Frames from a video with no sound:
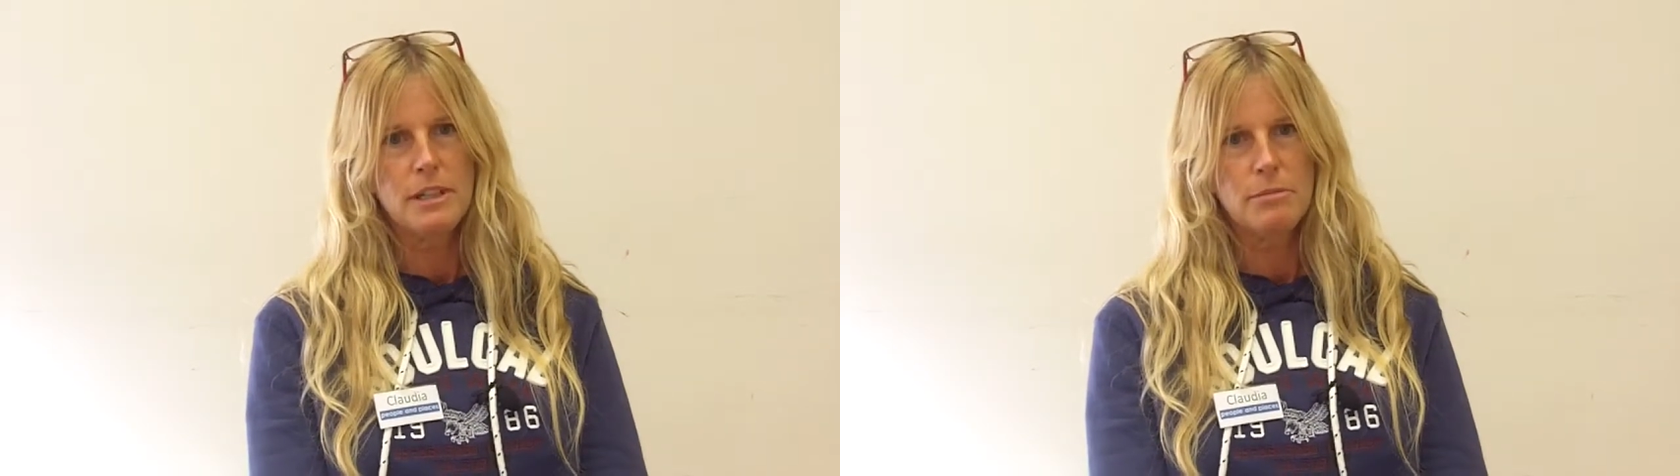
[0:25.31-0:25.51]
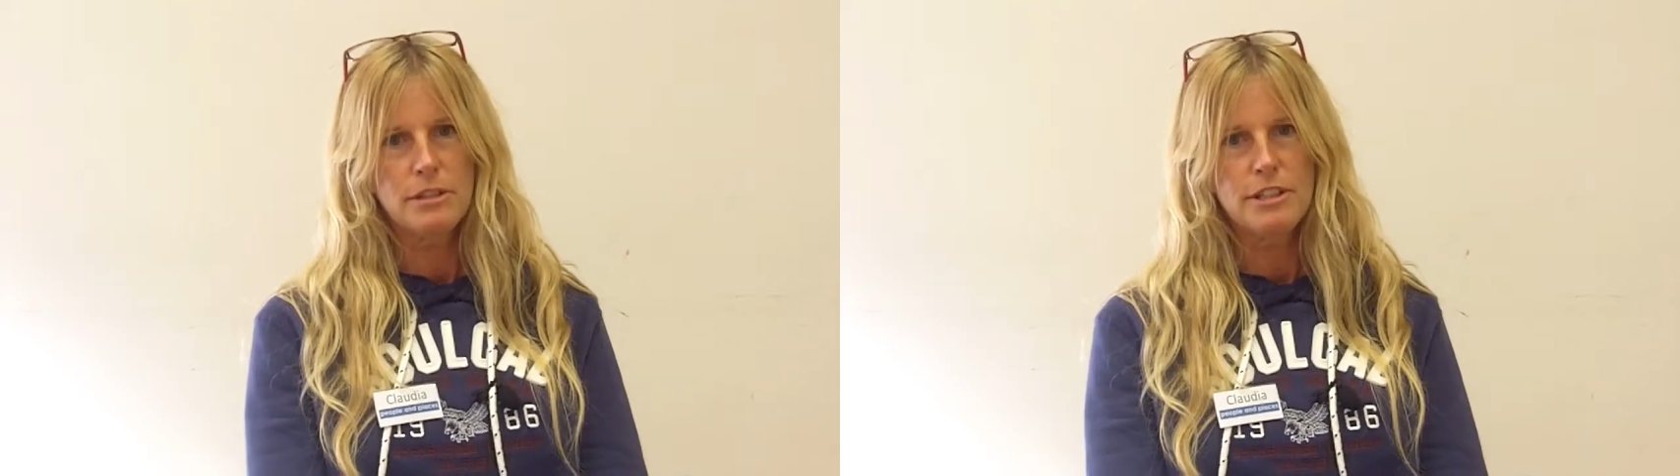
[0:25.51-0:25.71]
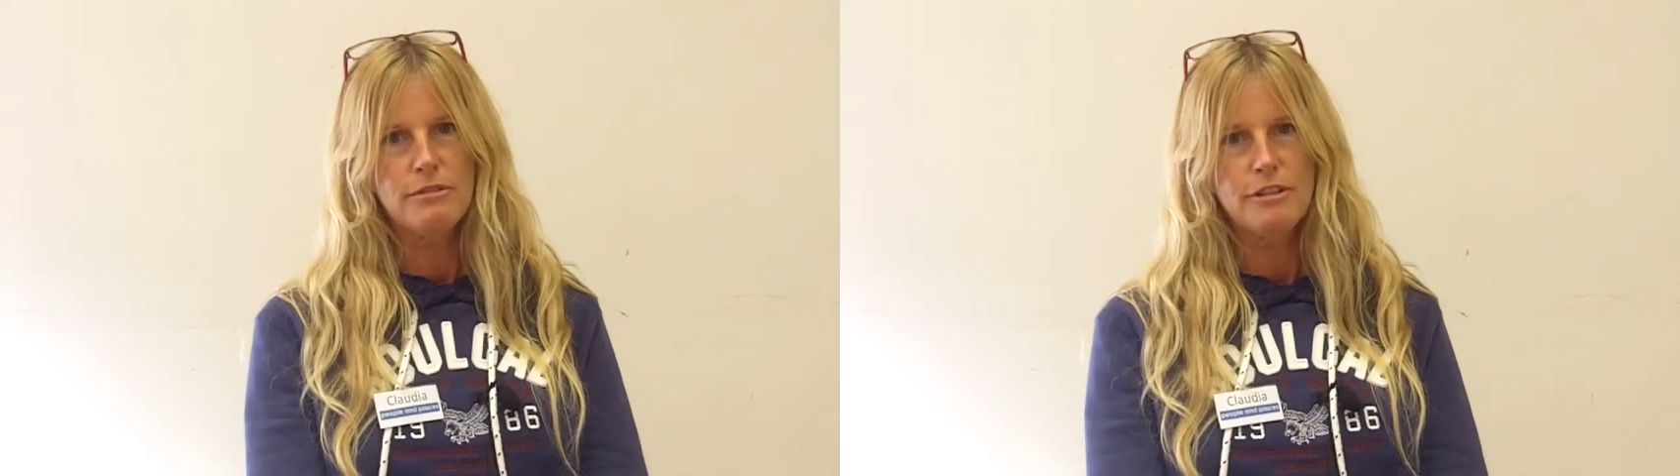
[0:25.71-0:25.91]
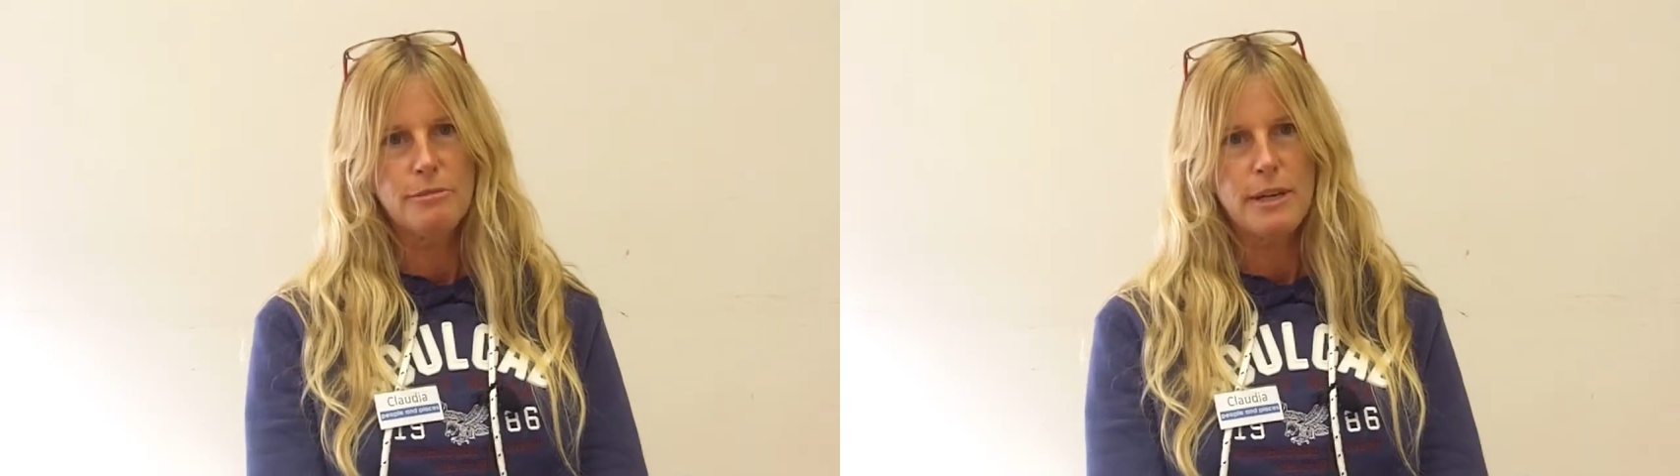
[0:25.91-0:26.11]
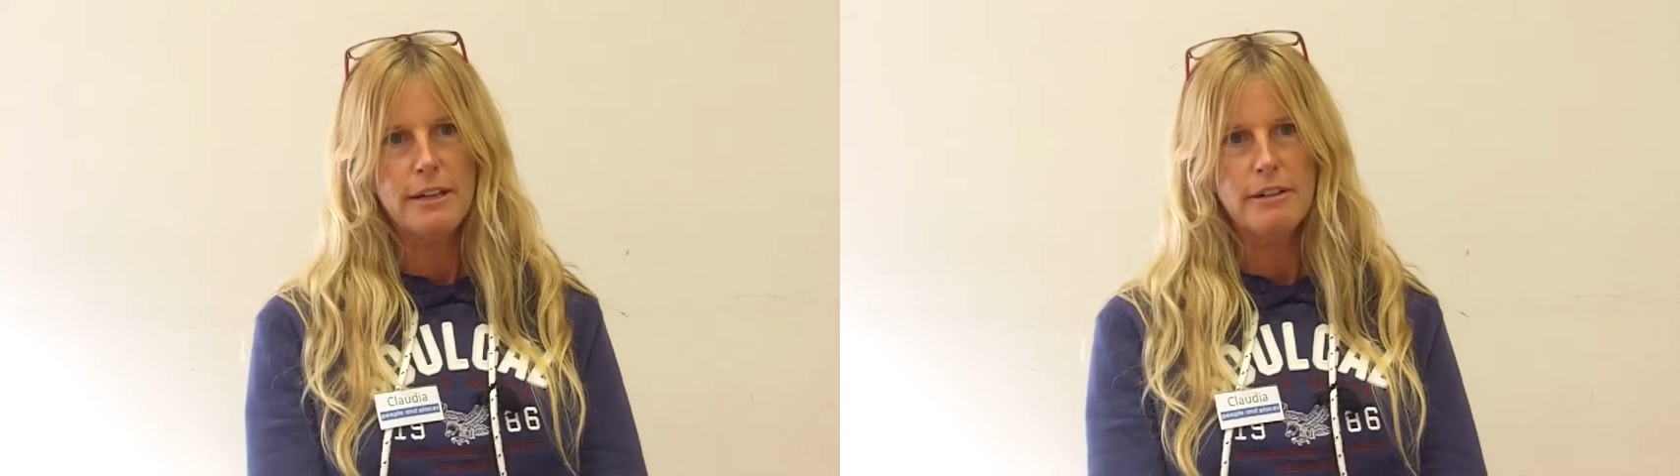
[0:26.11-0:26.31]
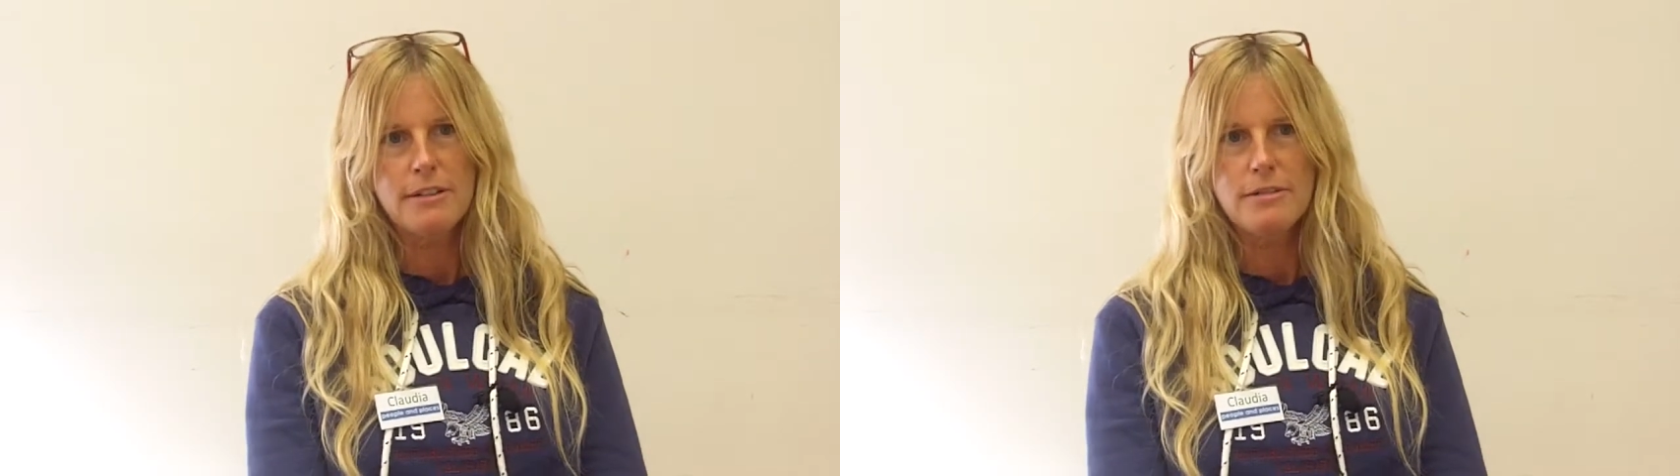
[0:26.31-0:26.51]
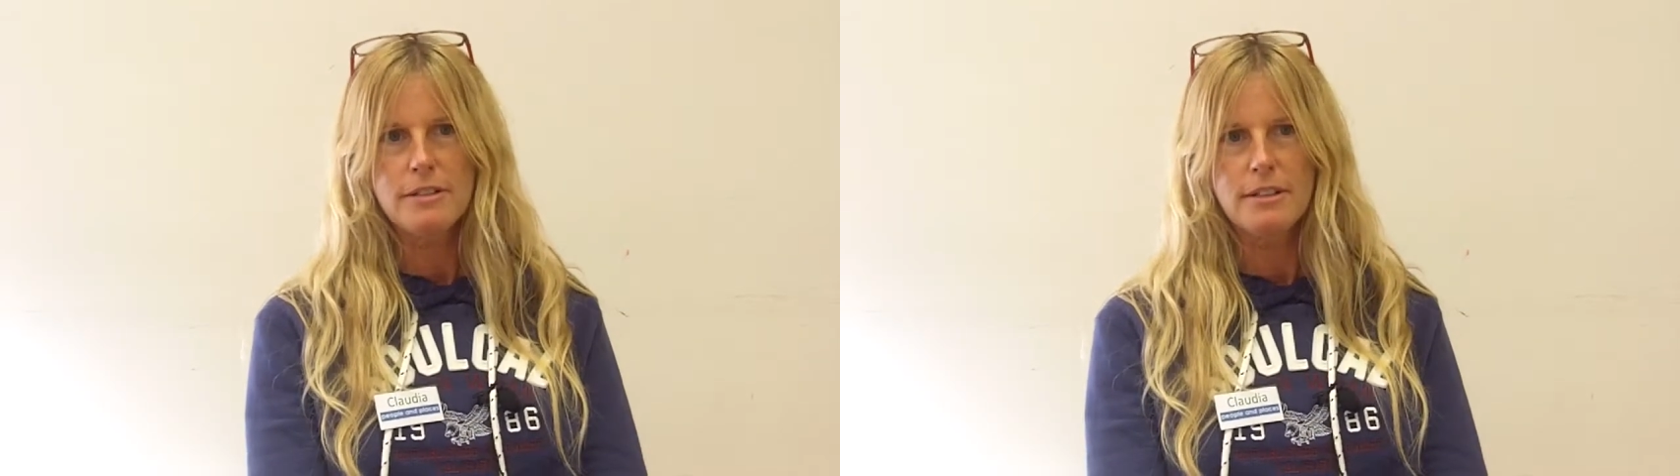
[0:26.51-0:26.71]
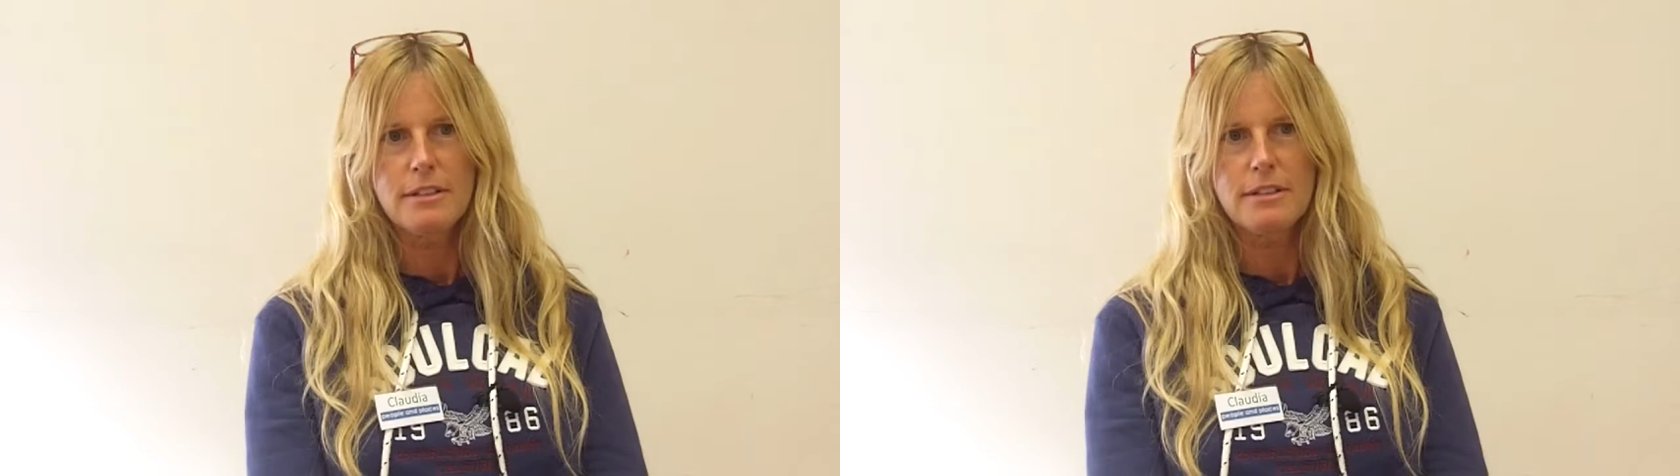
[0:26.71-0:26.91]
pretty rough backgrounds,
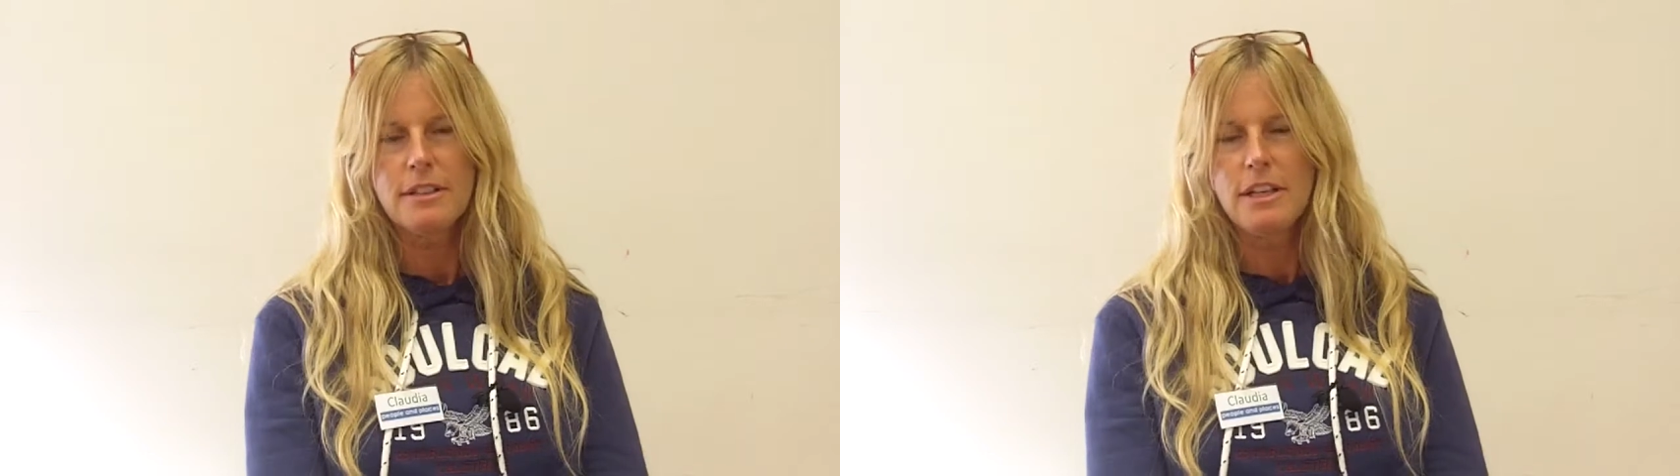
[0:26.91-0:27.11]
and